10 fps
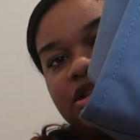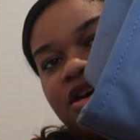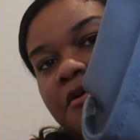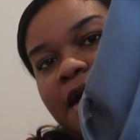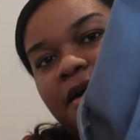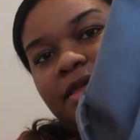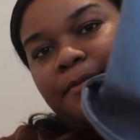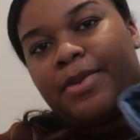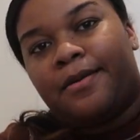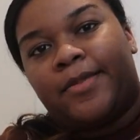tote bag
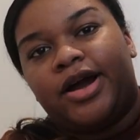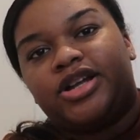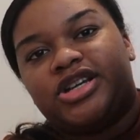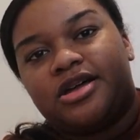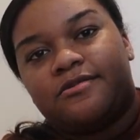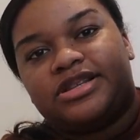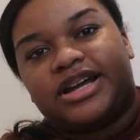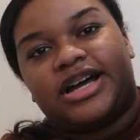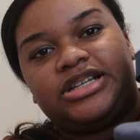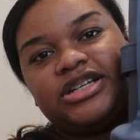by Marc Jacobs,
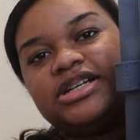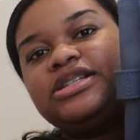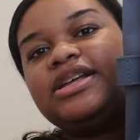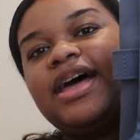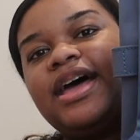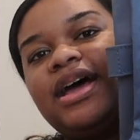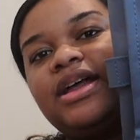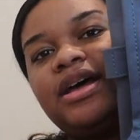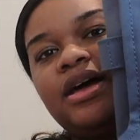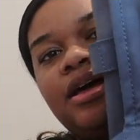like I just
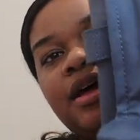said.